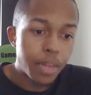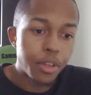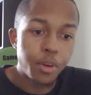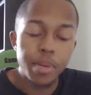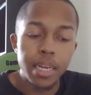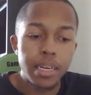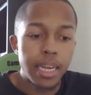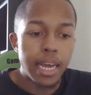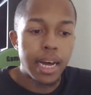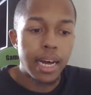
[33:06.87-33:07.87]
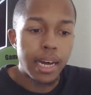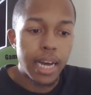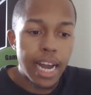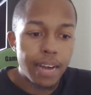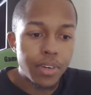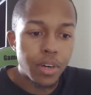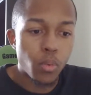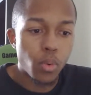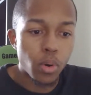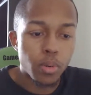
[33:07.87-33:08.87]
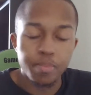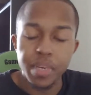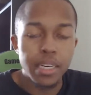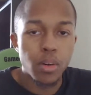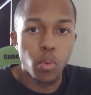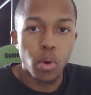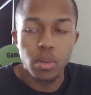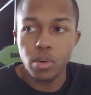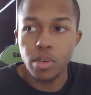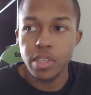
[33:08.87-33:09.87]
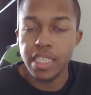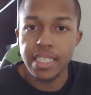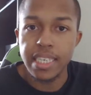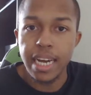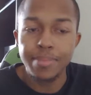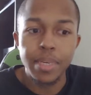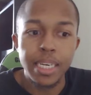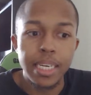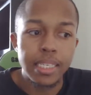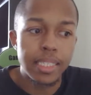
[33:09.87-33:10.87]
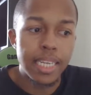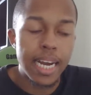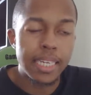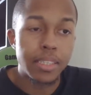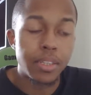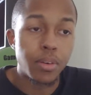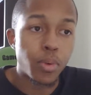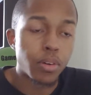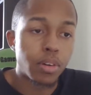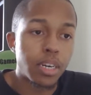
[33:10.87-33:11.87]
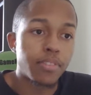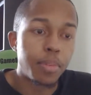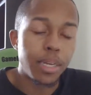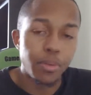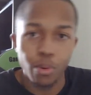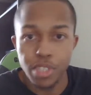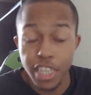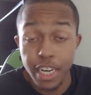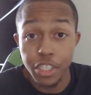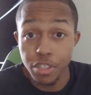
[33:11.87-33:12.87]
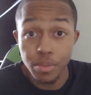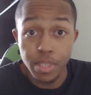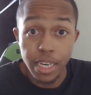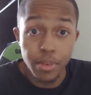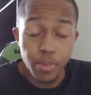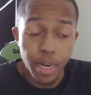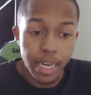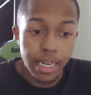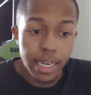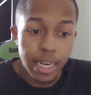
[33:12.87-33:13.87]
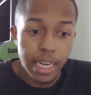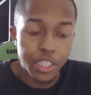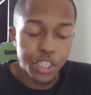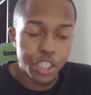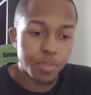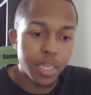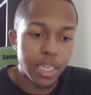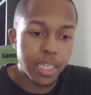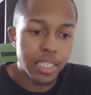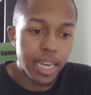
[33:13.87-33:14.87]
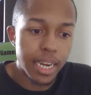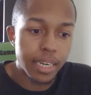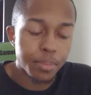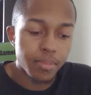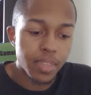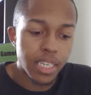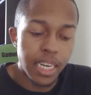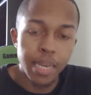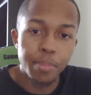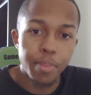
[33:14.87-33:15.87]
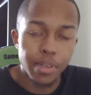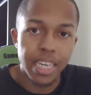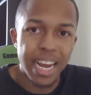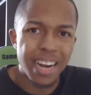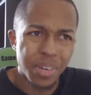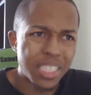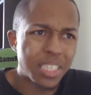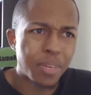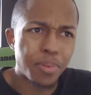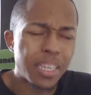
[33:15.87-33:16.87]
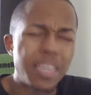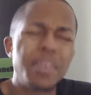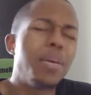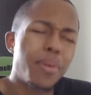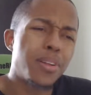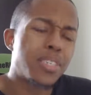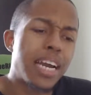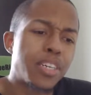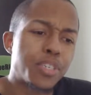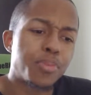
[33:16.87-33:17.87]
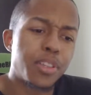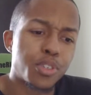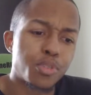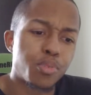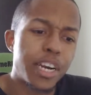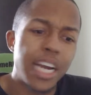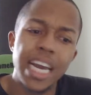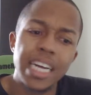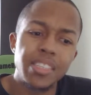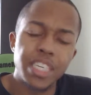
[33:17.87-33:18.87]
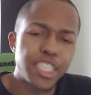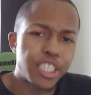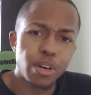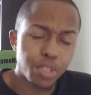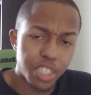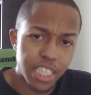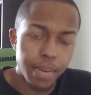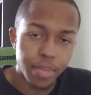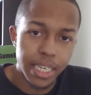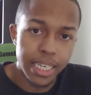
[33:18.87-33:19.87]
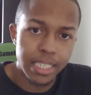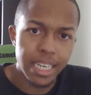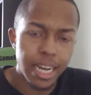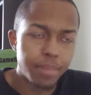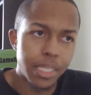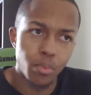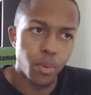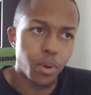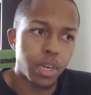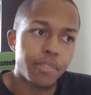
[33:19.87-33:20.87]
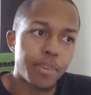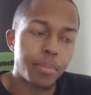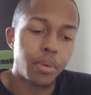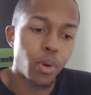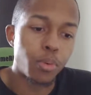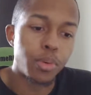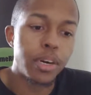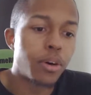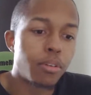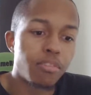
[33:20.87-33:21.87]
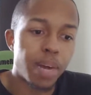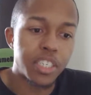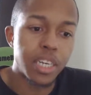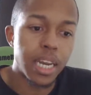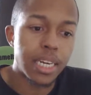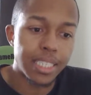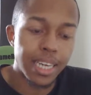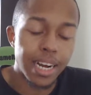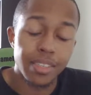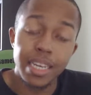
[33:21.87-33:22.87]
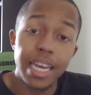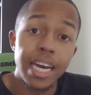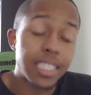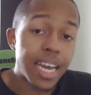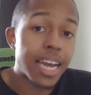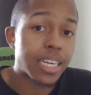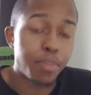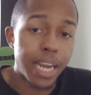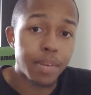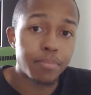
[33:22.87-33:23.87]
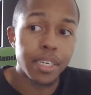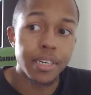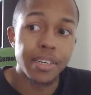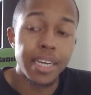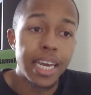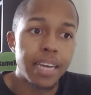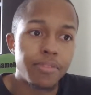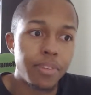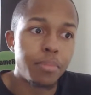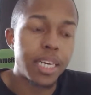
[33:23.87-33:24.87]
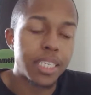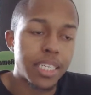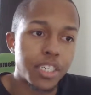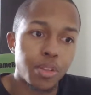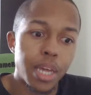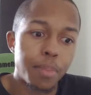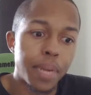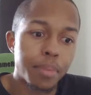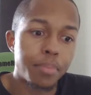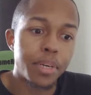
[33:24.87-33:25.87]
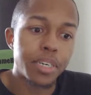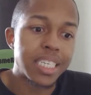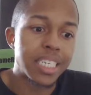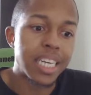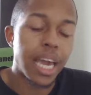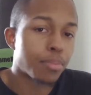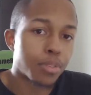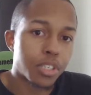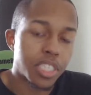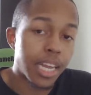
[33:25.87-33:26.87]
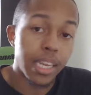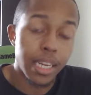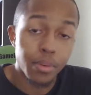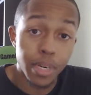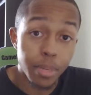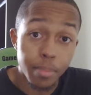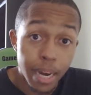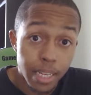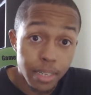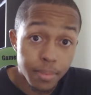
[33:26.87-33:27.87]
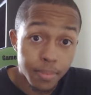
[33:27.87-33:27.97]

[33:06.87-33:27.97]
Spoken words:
Being a warlord does not mean that the world government won't touch you in any way. It just means that in Impel Down, Impel Down is one of those rare anything goes type place. I mean, the world government won't know if Magellan attacked Blackbeard if he makes it so that Blackbeard isn't able to tell anyone about it.